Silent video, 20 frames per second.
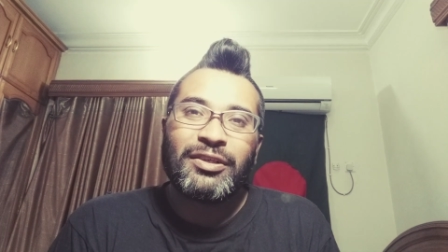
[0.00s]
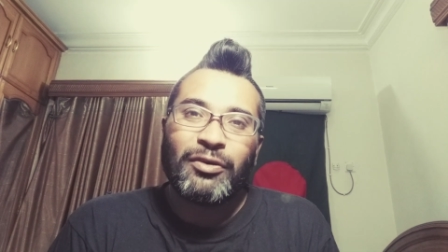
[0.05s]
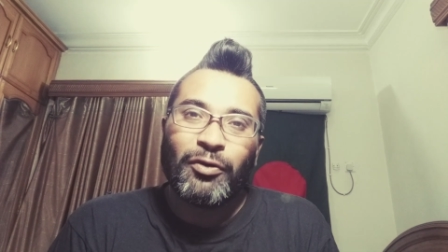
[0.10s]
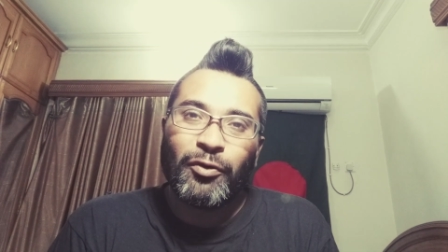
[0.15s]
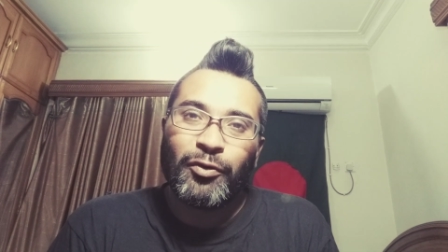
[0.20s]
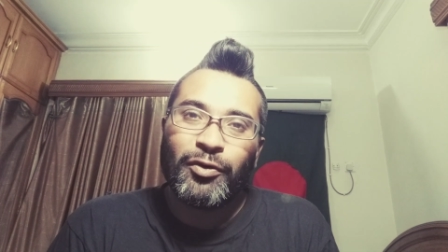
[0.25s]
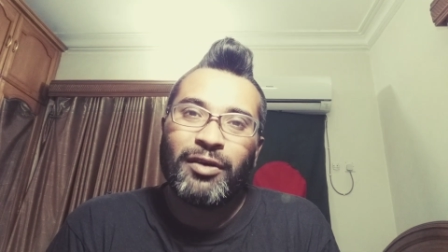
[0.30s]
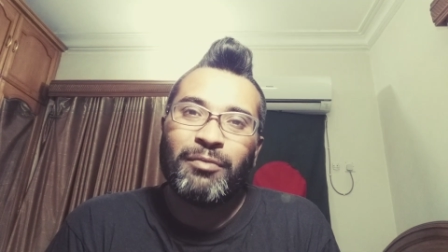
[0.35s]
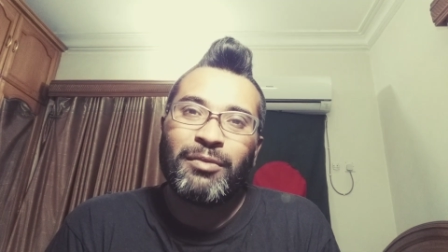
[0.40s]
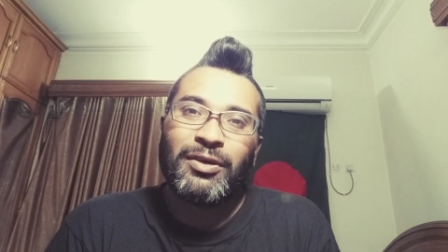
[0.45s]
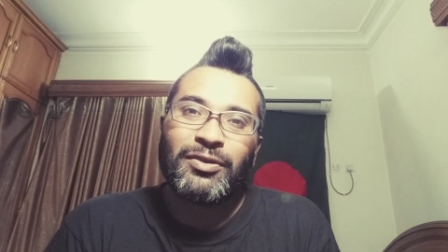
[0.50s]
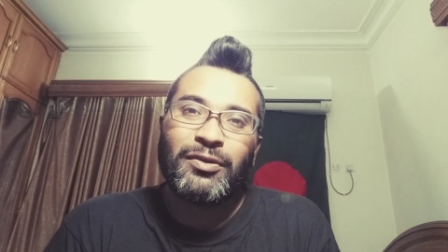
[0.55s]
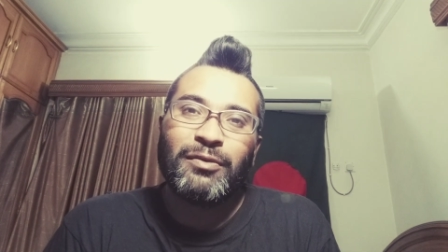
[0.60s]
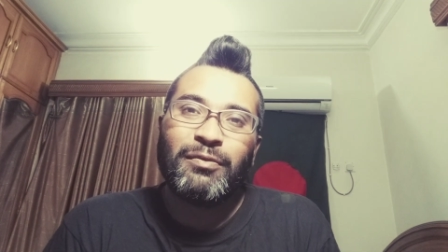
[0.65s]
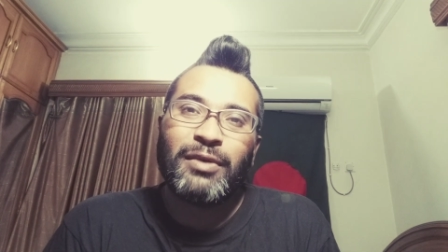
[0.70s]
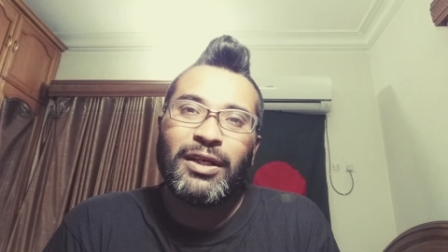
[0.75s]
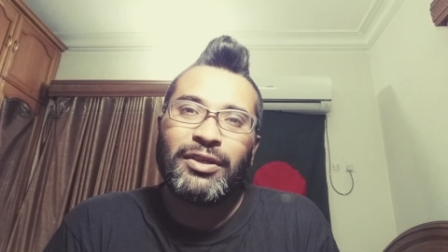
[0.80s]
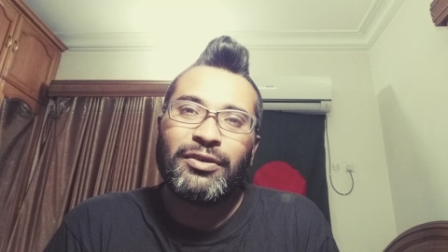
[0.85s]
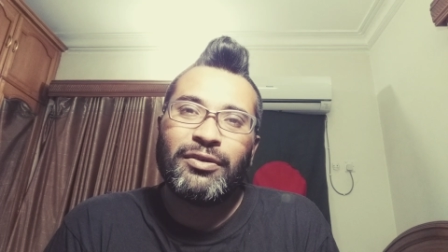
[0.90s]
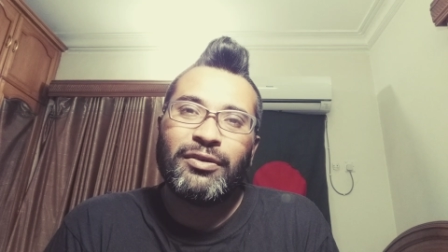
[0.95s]
owner Masud
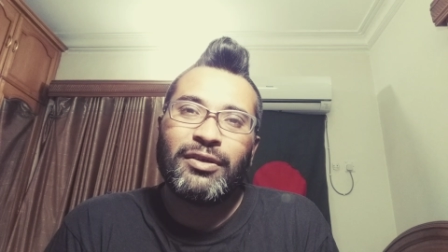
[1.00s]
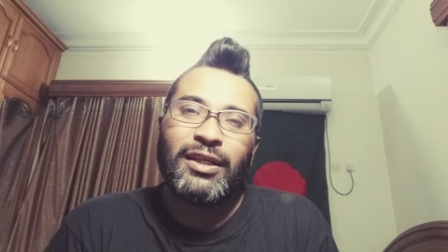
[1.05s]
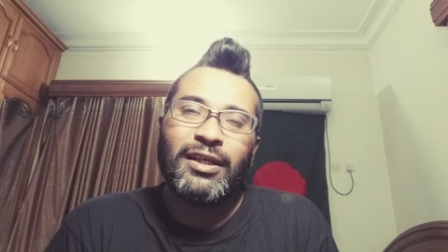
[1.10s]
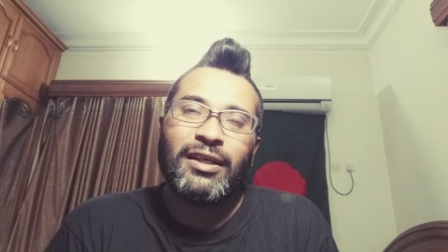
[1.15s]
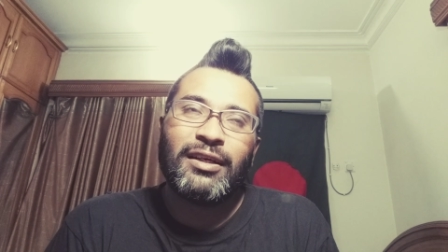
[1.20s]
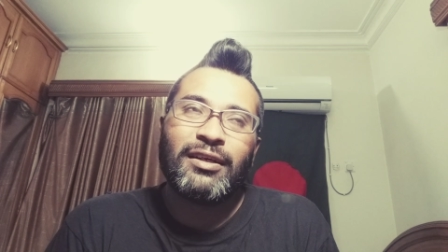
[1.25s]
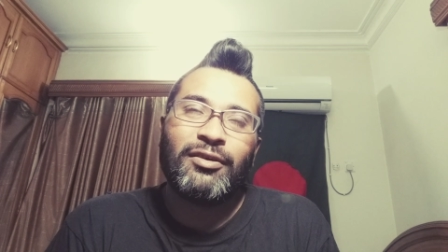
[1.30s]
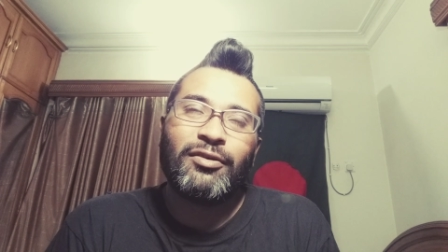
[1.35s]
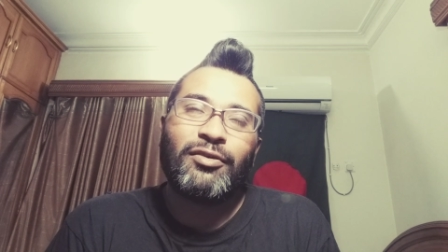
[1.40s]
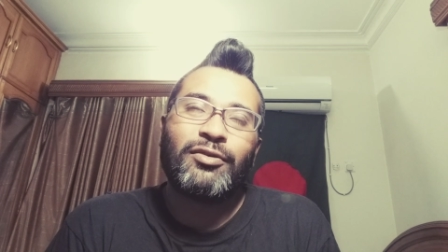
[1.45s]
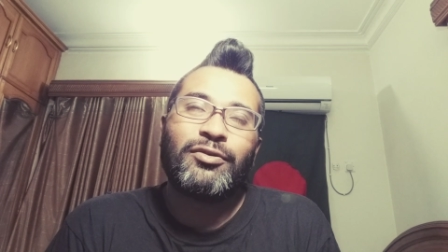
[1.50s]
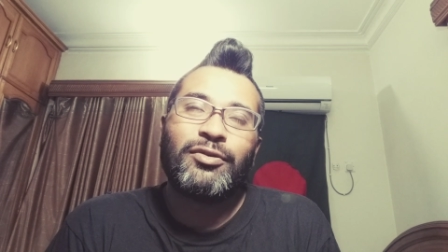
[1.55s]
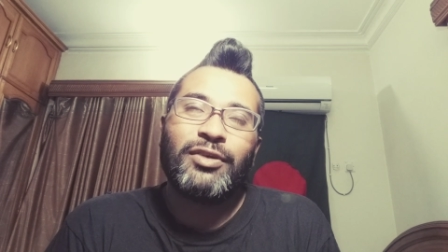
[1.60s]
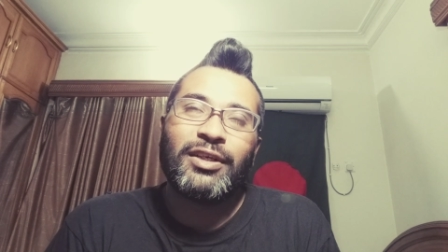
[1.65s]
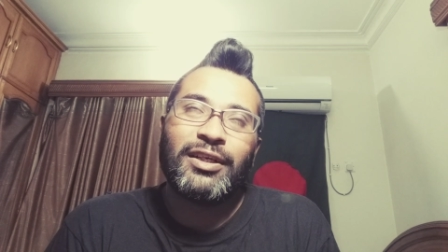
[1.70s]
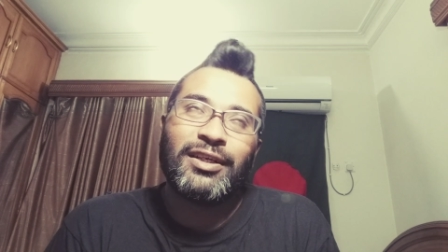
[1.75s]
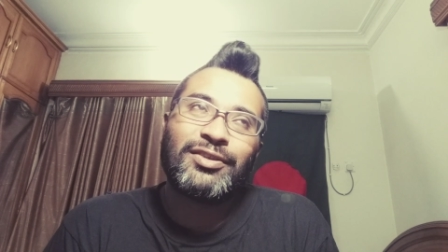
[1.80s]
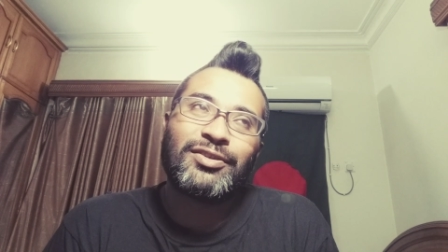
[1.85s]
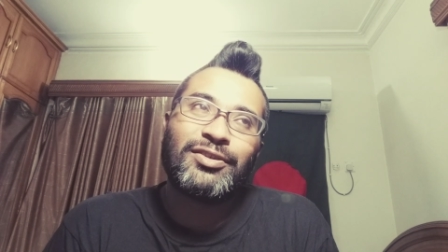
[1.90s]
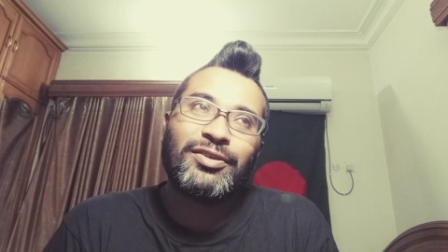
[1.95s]
Bhai today, not today,
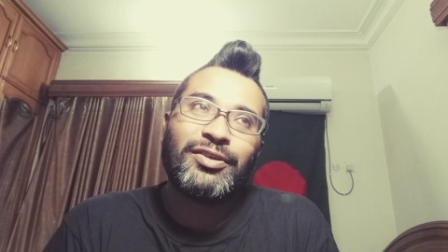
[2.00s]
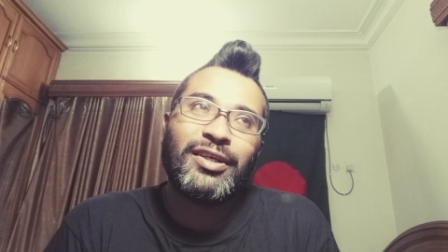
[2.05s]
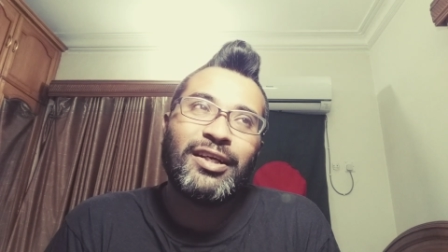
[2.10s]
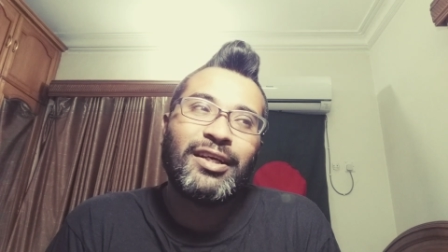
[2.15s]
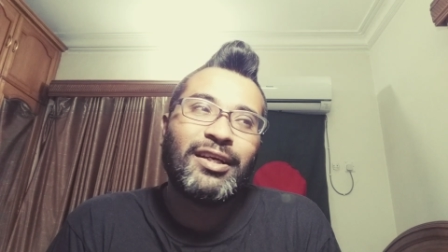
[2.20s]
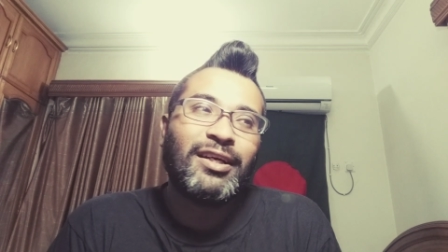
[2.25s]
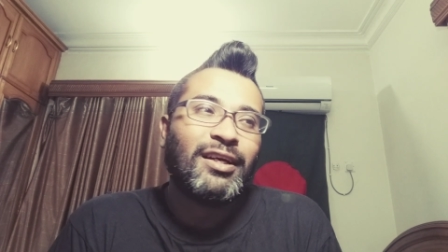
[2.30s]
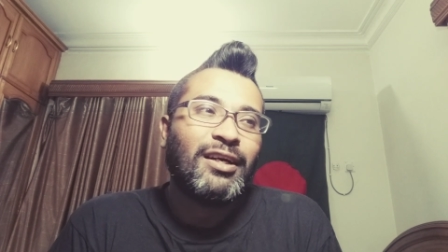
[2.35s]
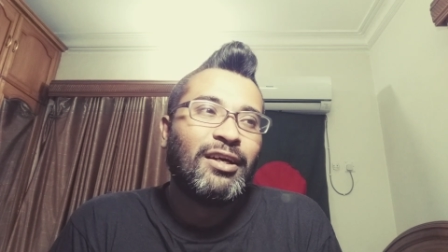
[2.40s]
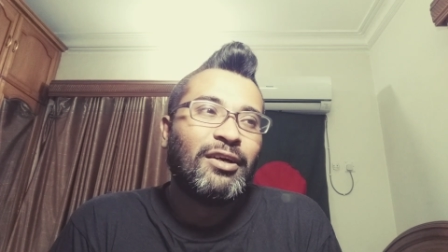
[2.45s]
yesterday,